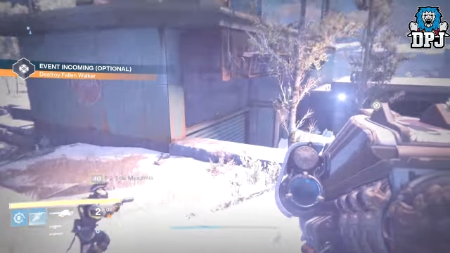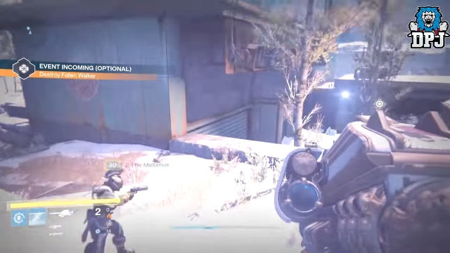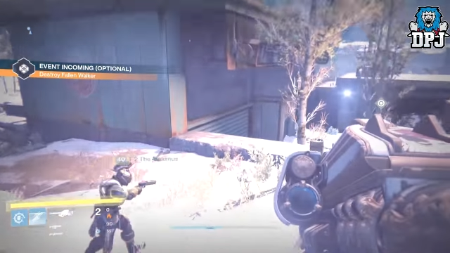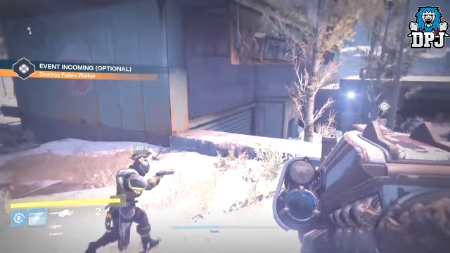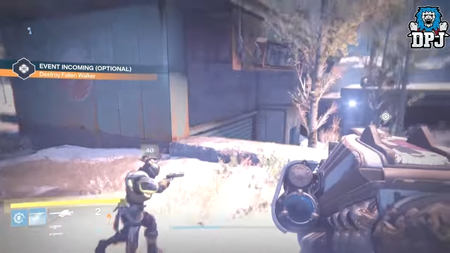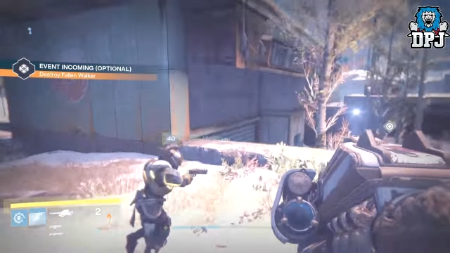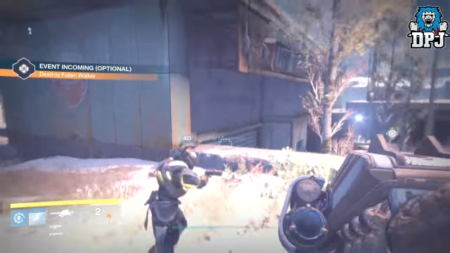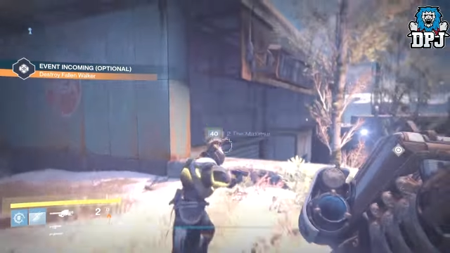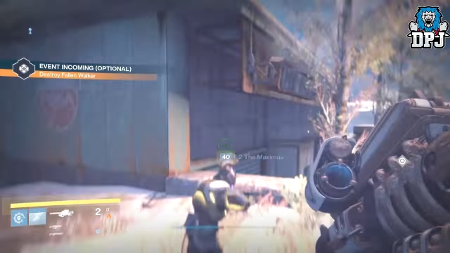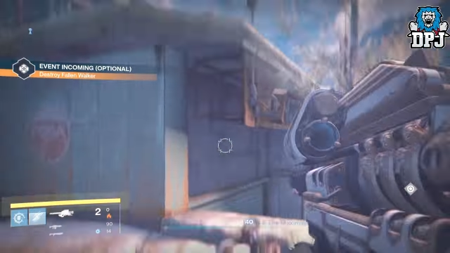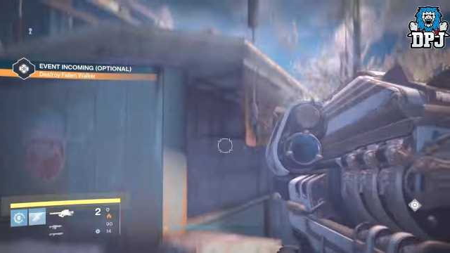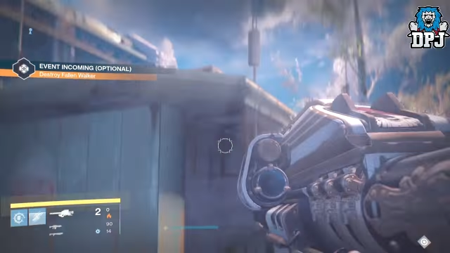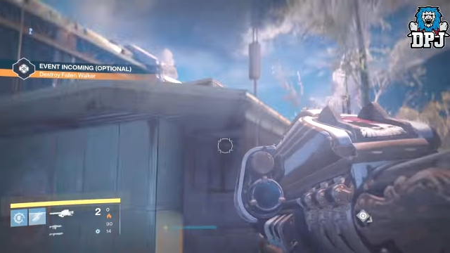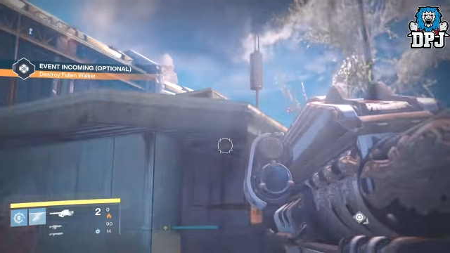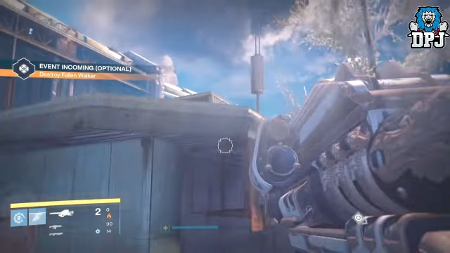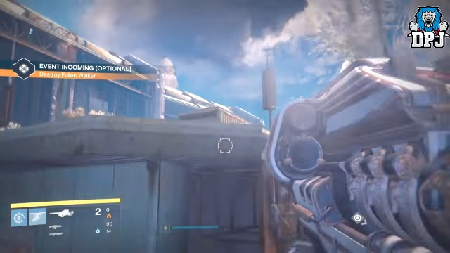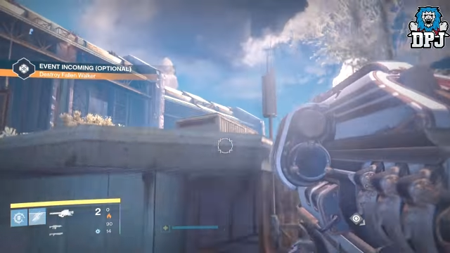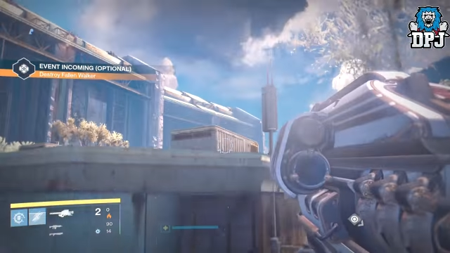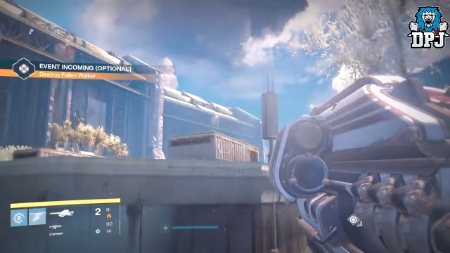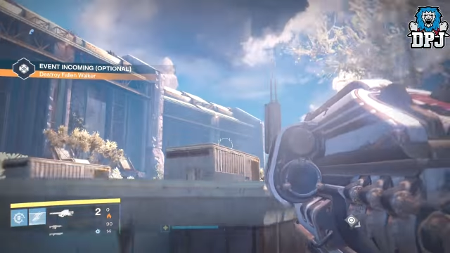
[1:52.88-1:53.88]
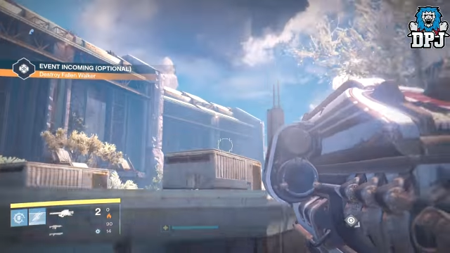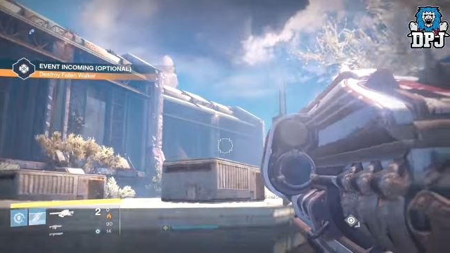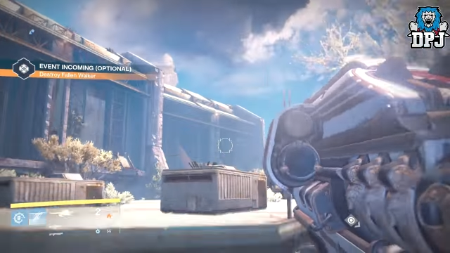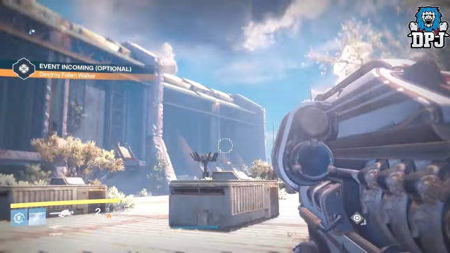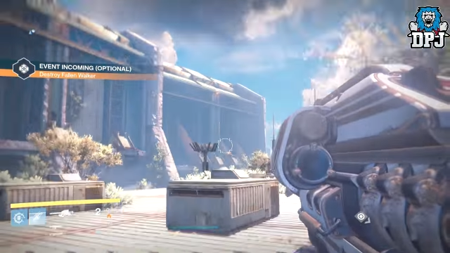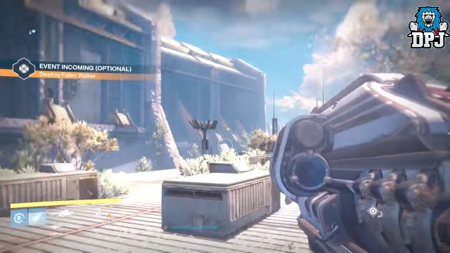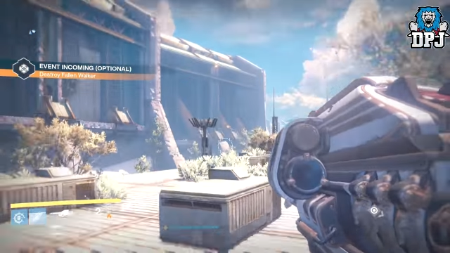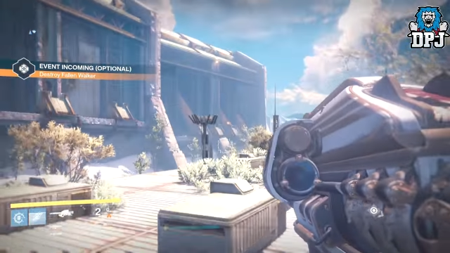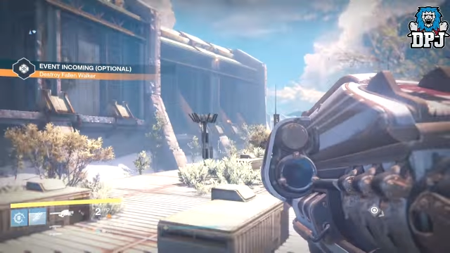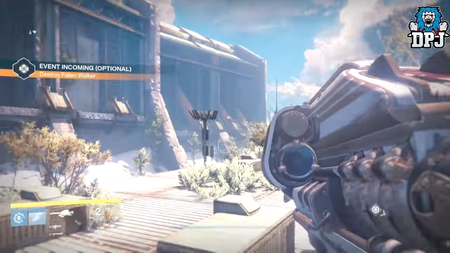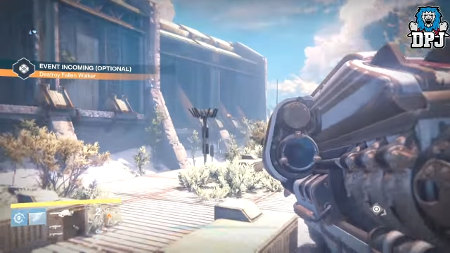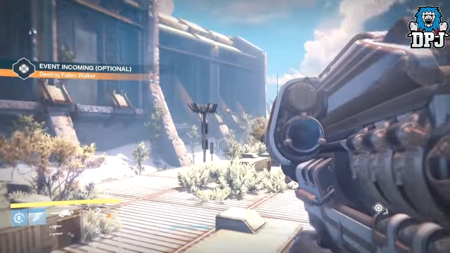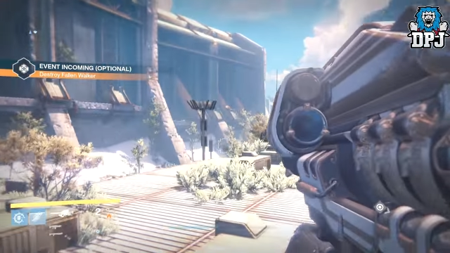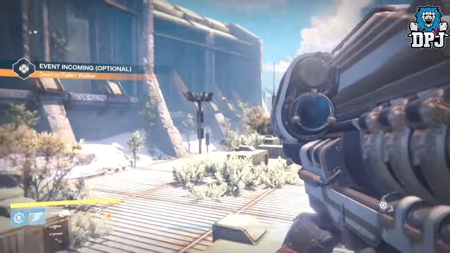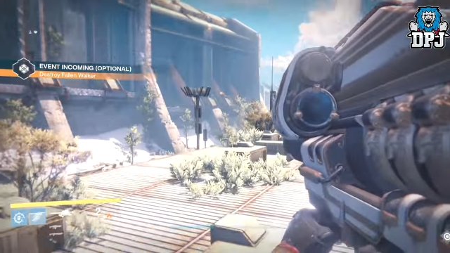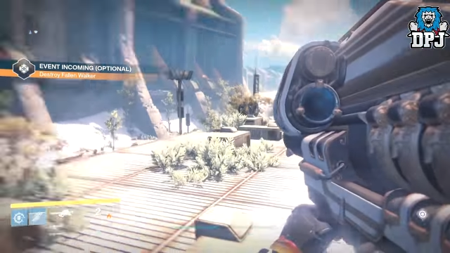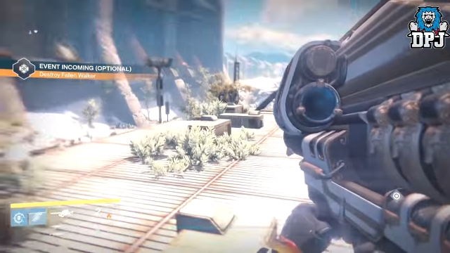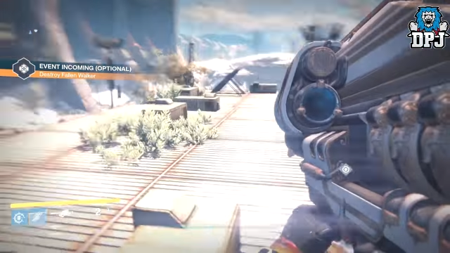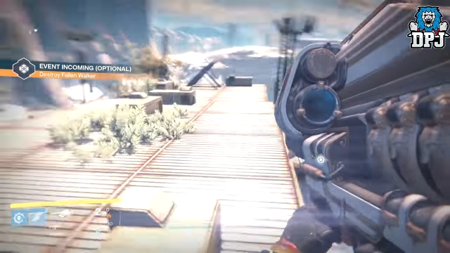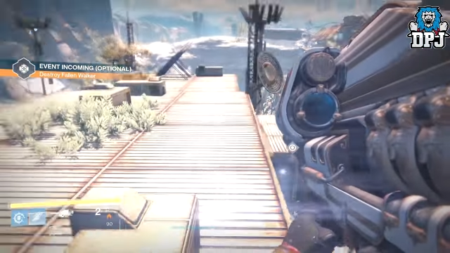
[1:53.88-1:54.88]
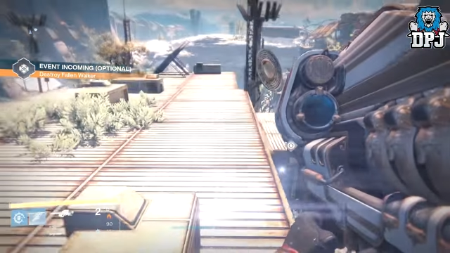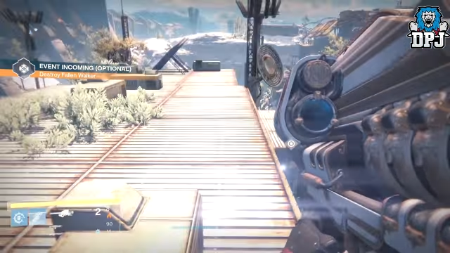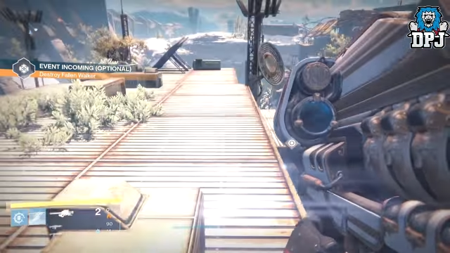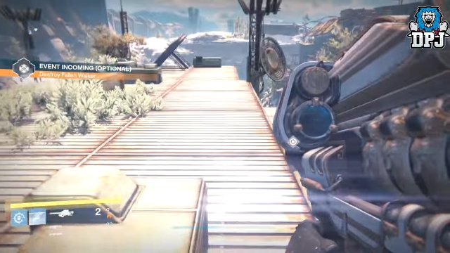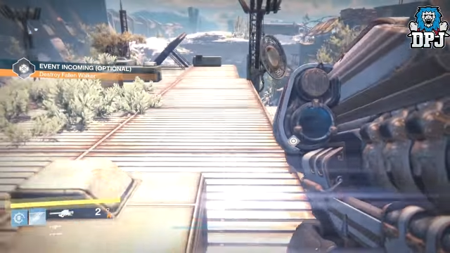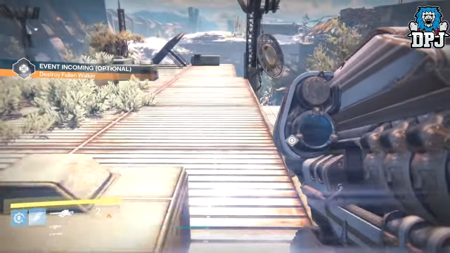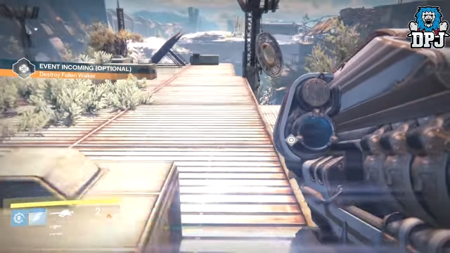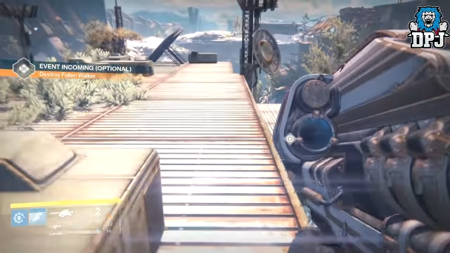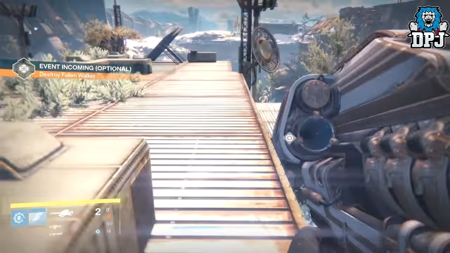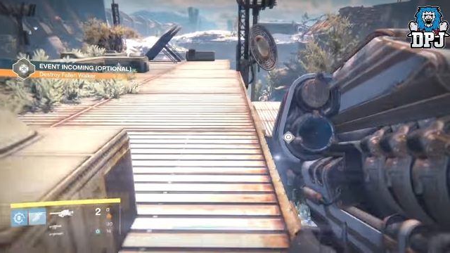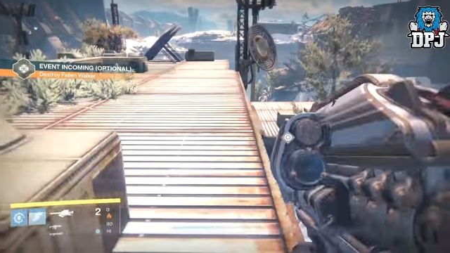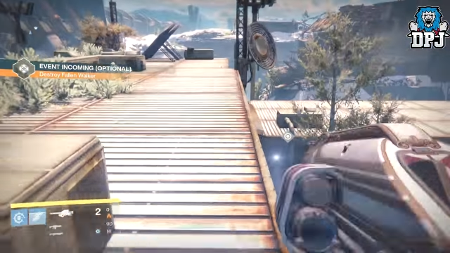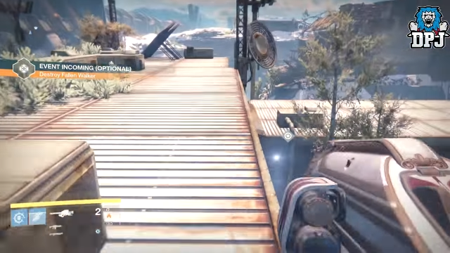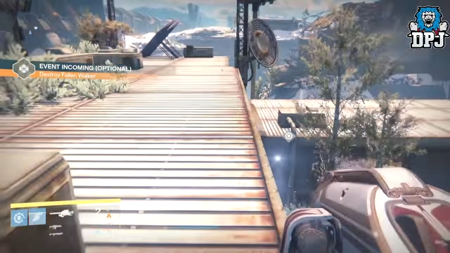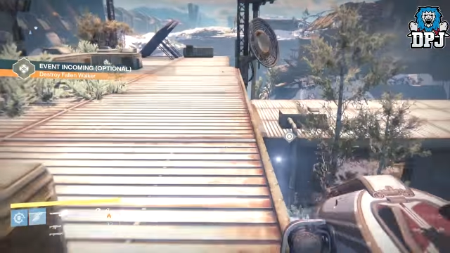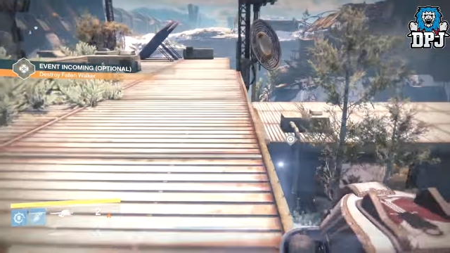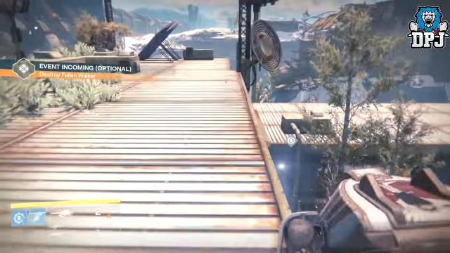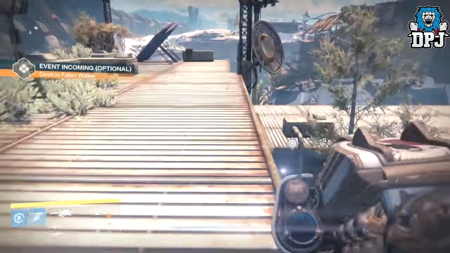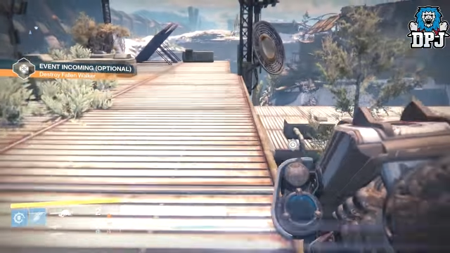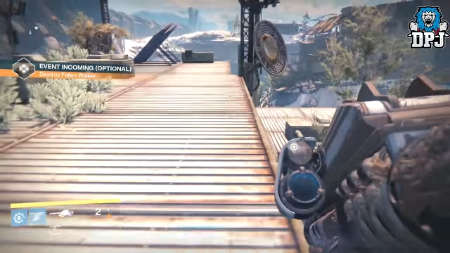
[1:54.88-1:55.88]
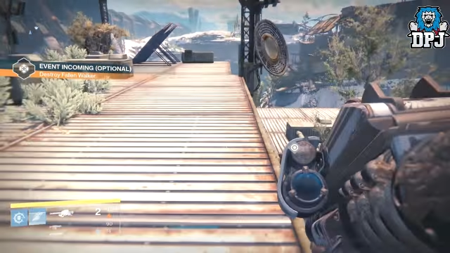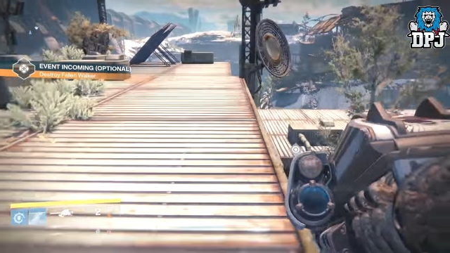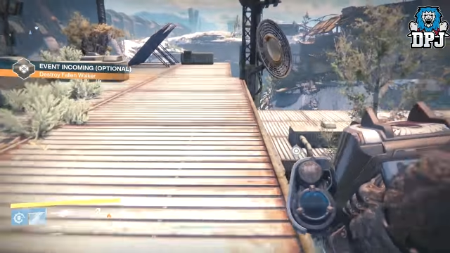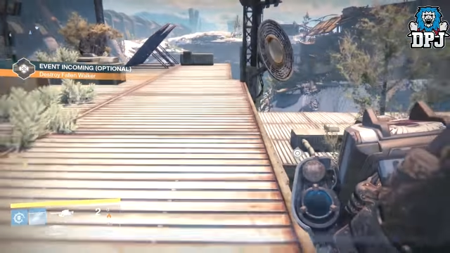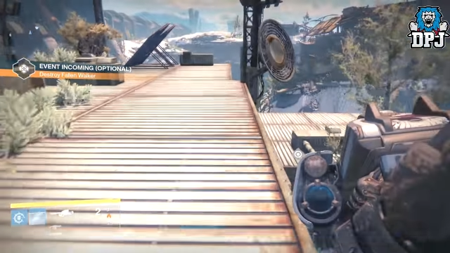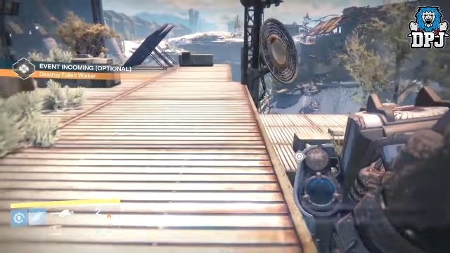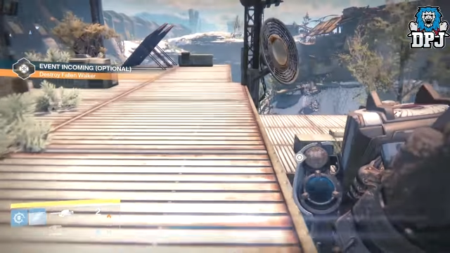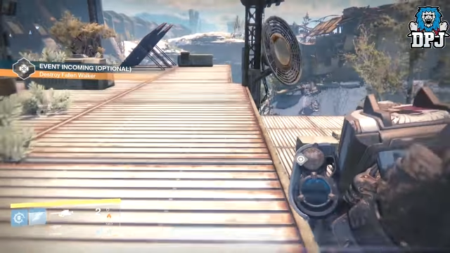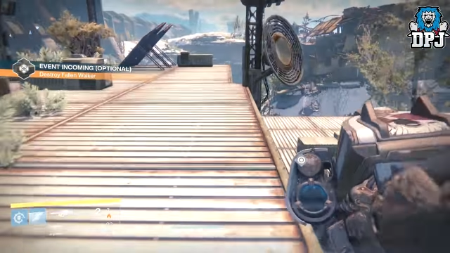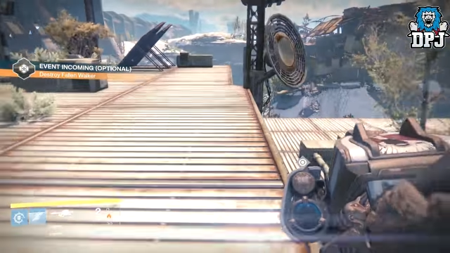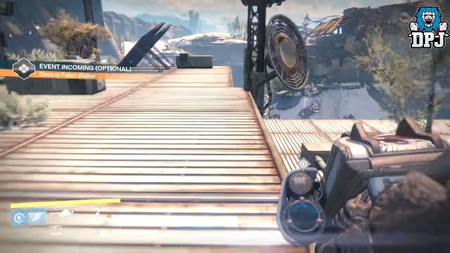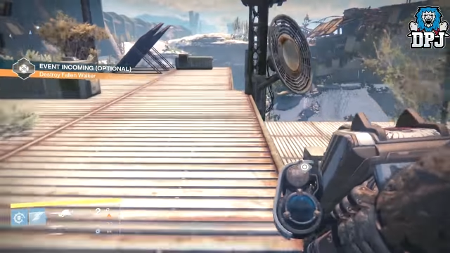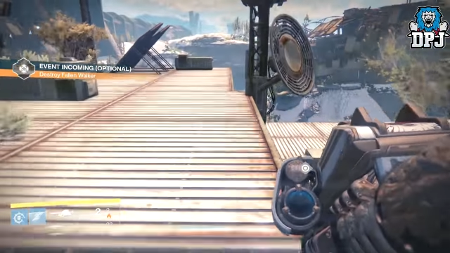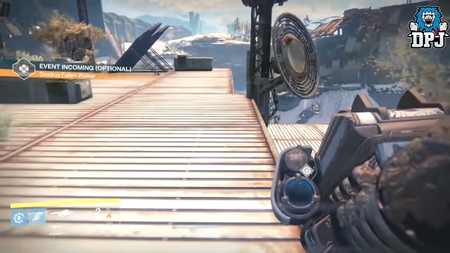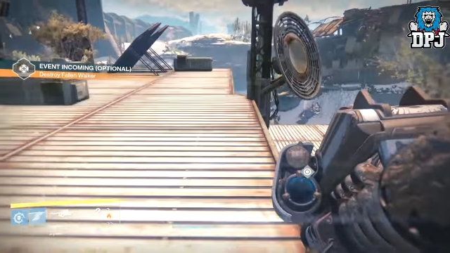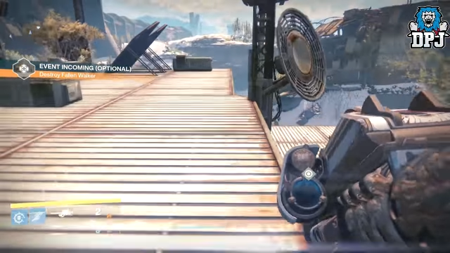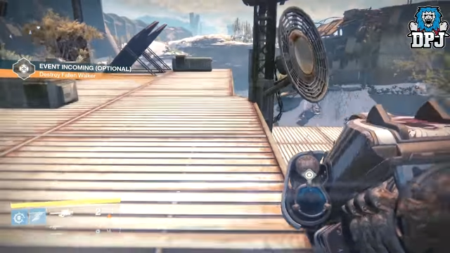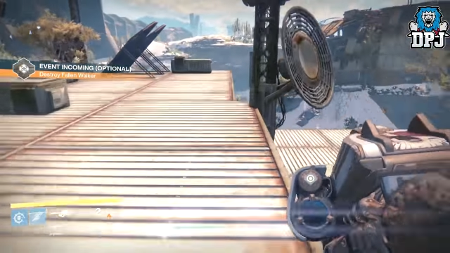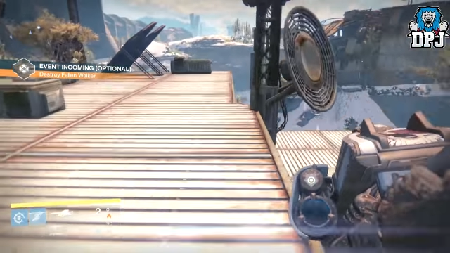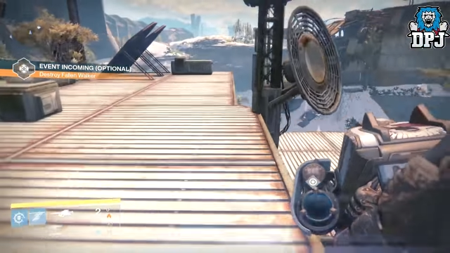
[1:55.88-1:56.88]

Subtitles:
No face is visible, so there are no lips to read.